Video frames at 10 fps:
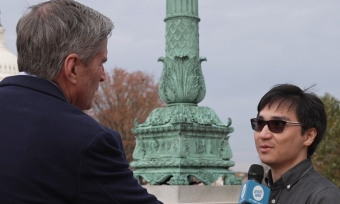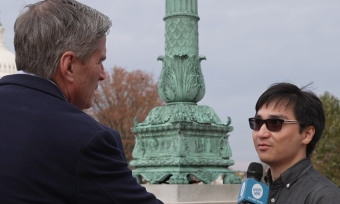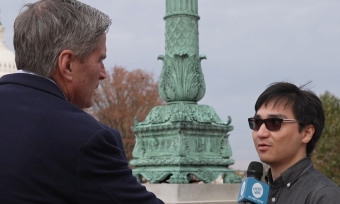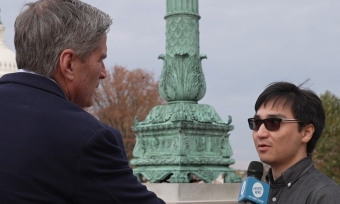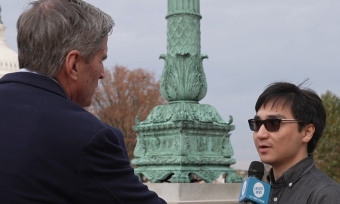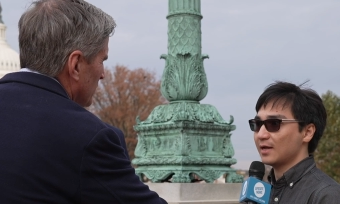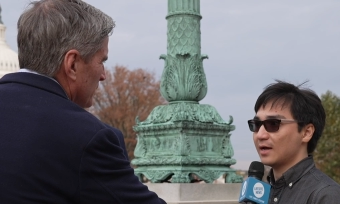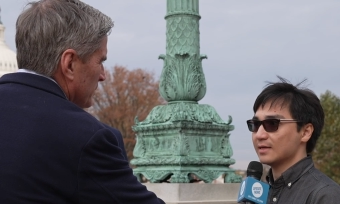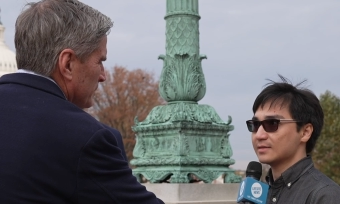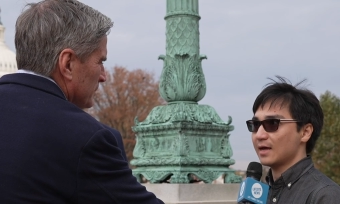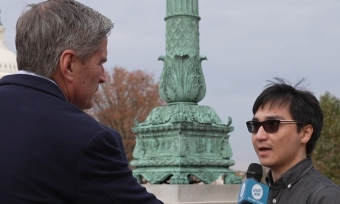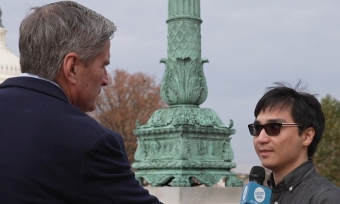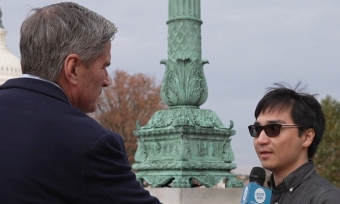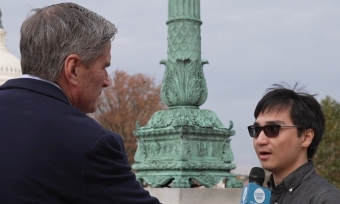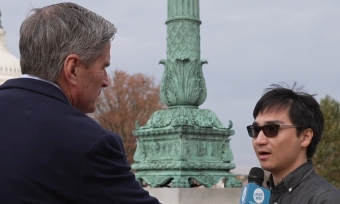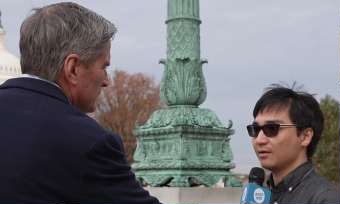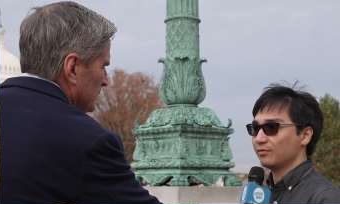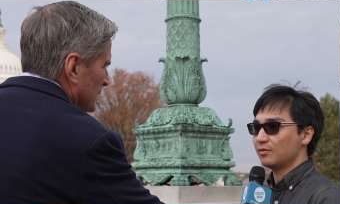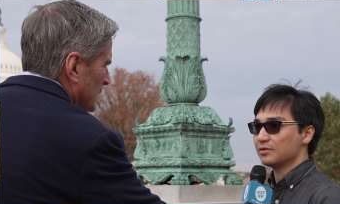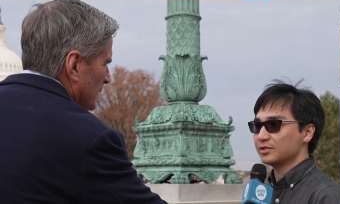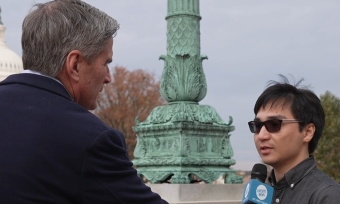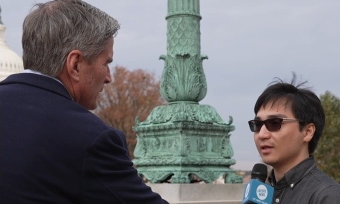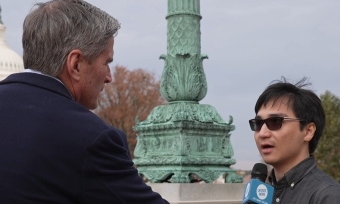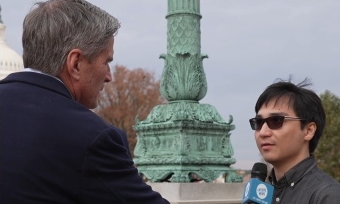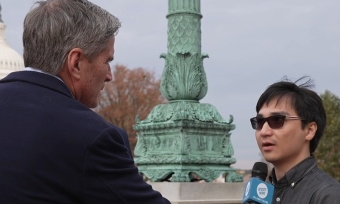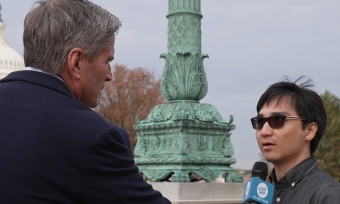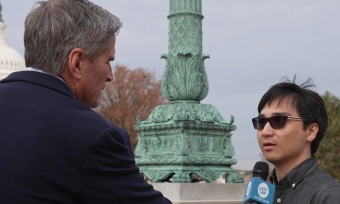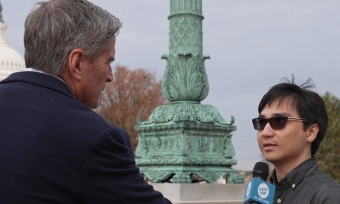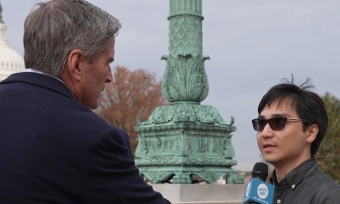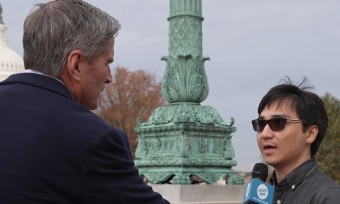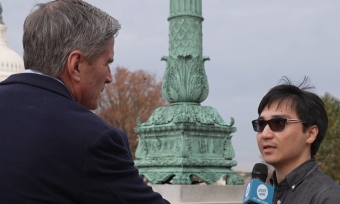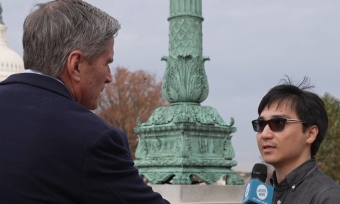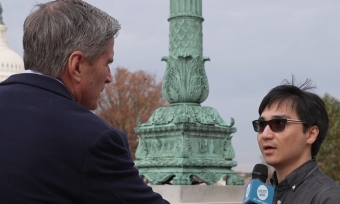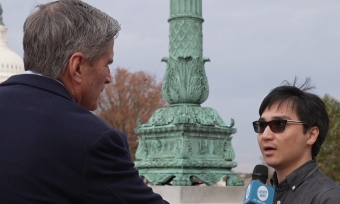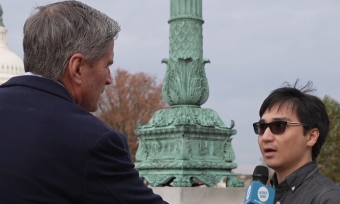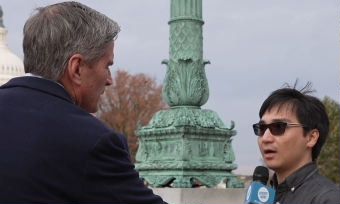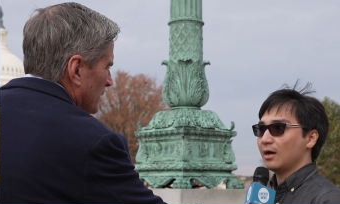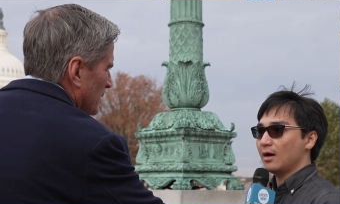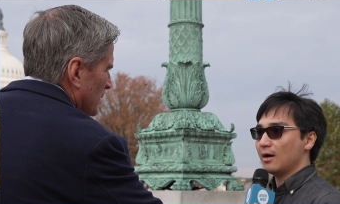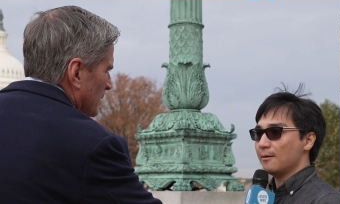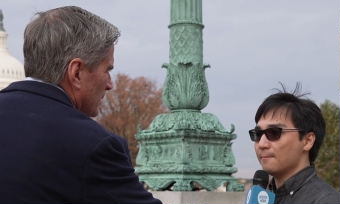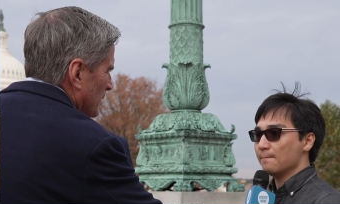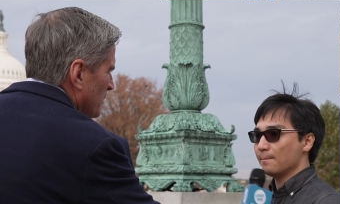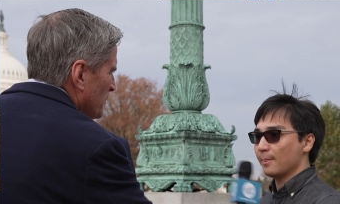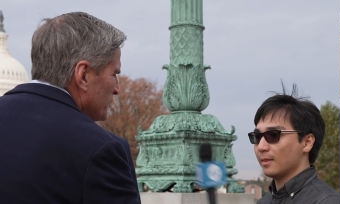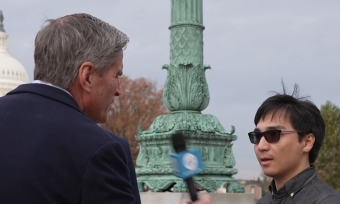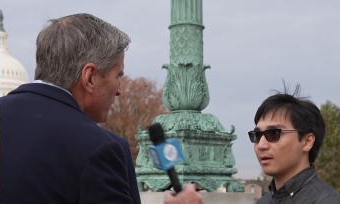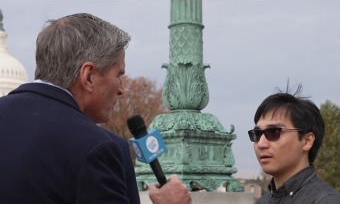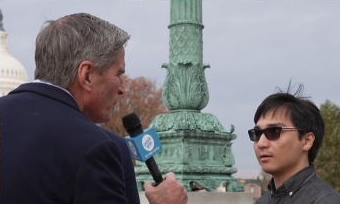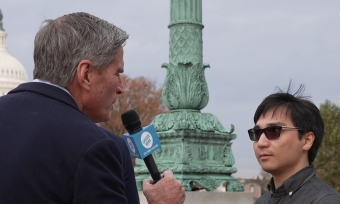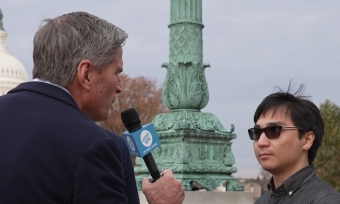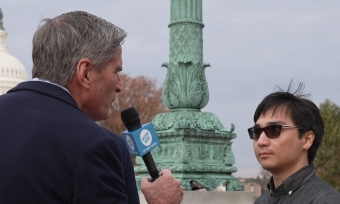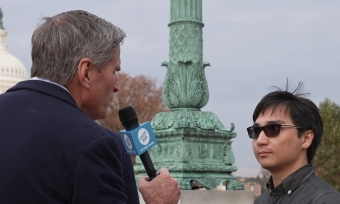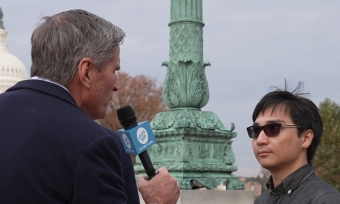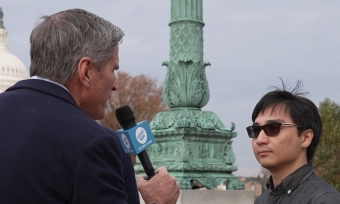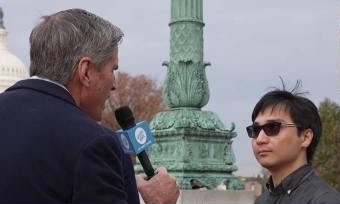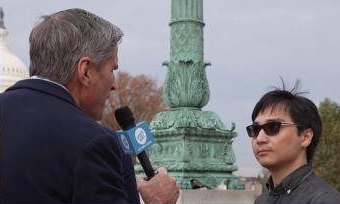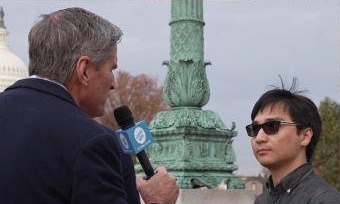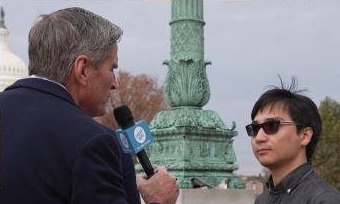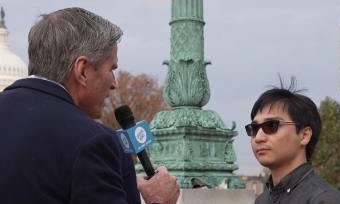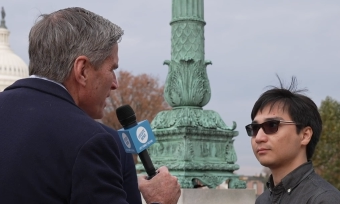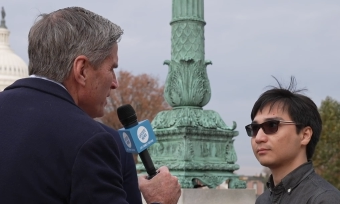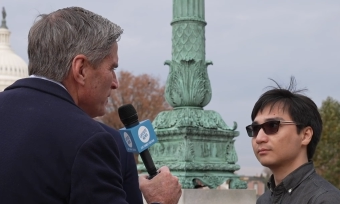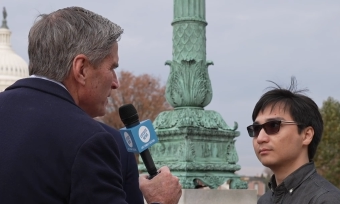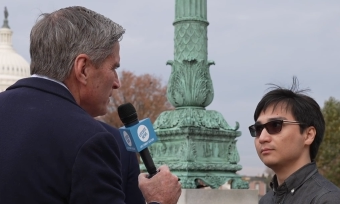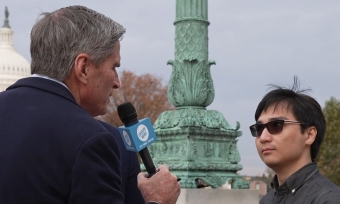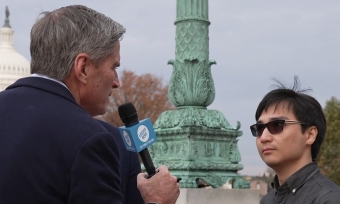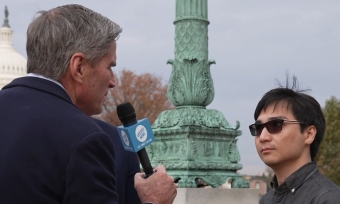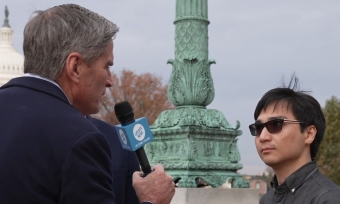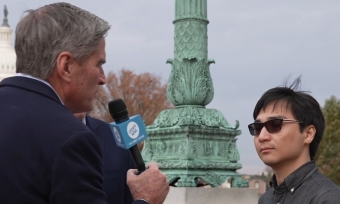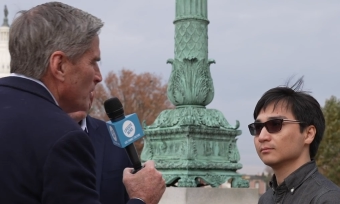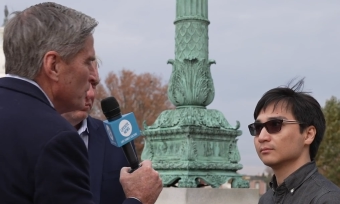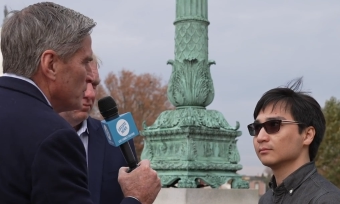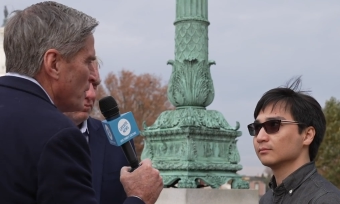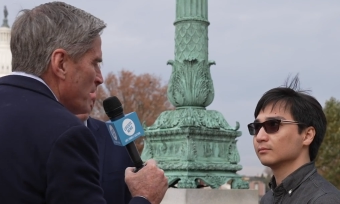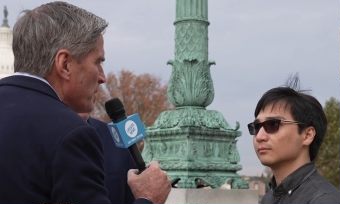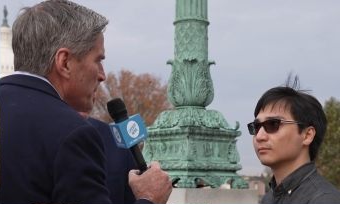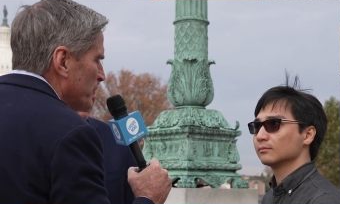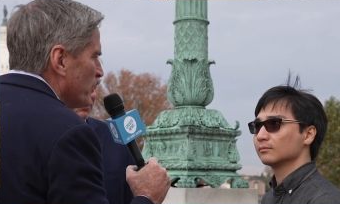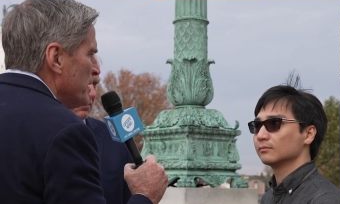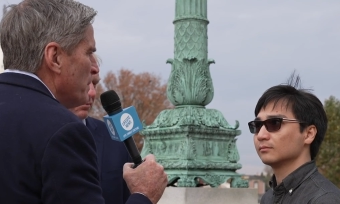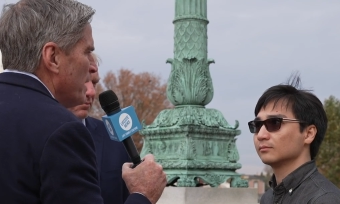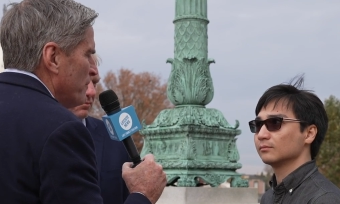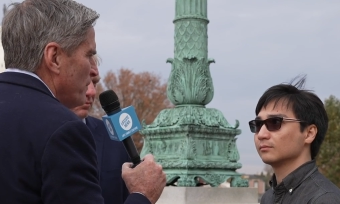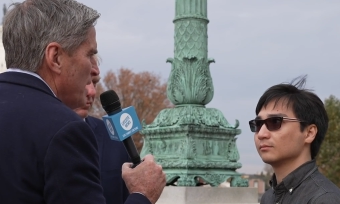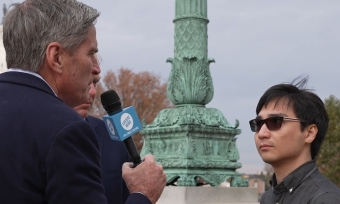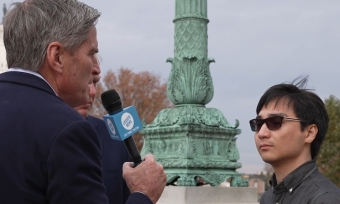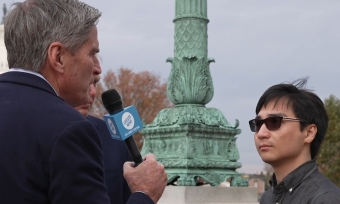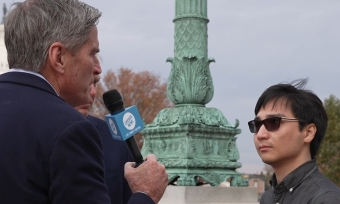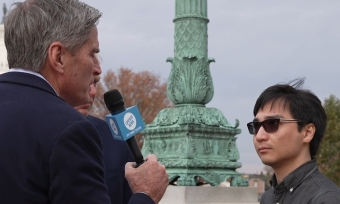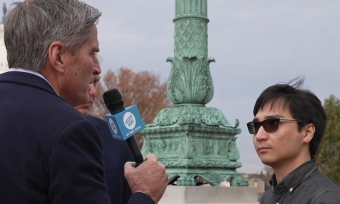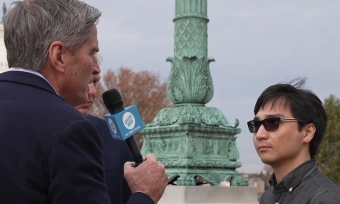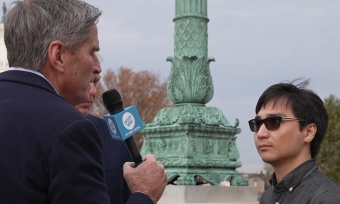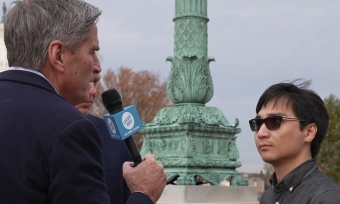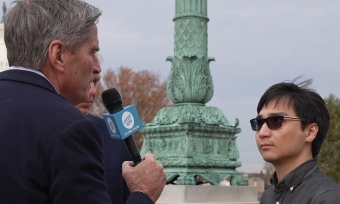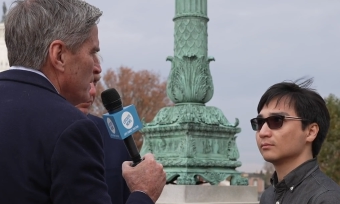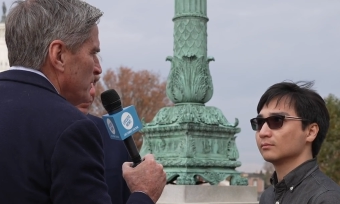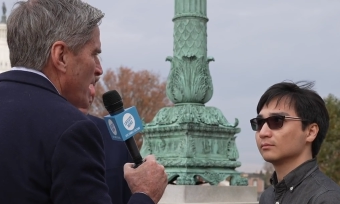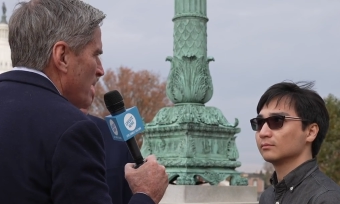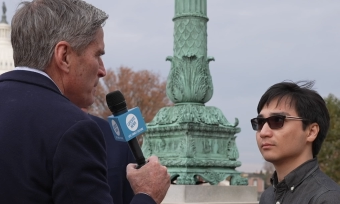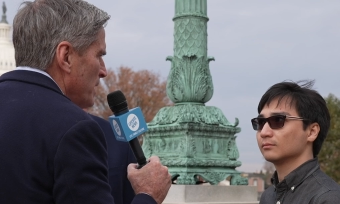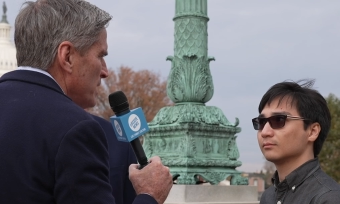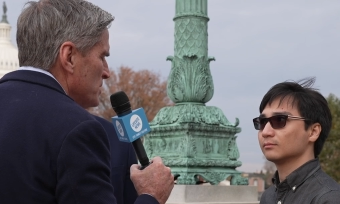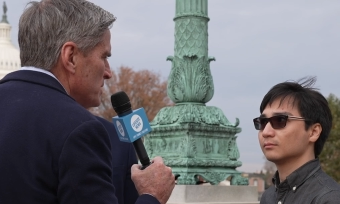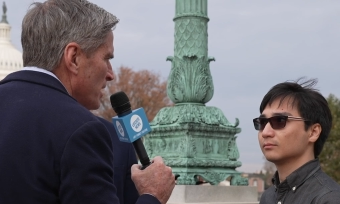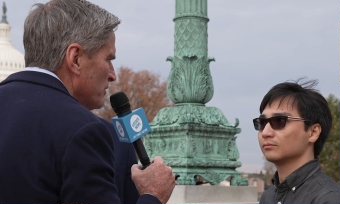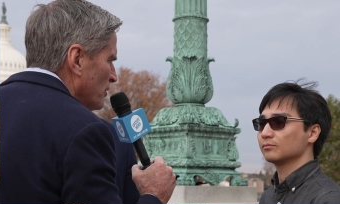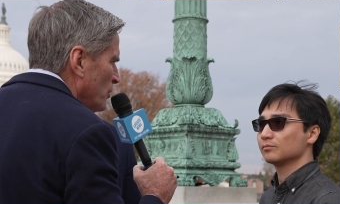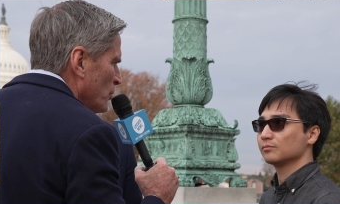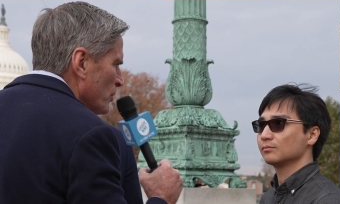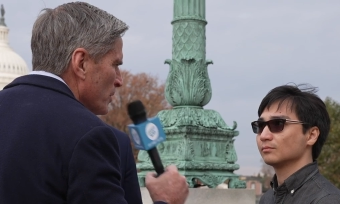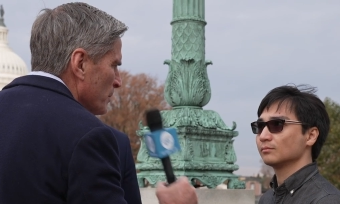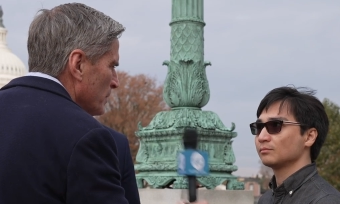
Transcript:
Speaker 1: before that, and uh, unfortunately now they're all dead. Um, Mustafa, what
Speaker 2: what happened? So how did the, the so so they were betrayed by a family member, and then the Taliban just executed them.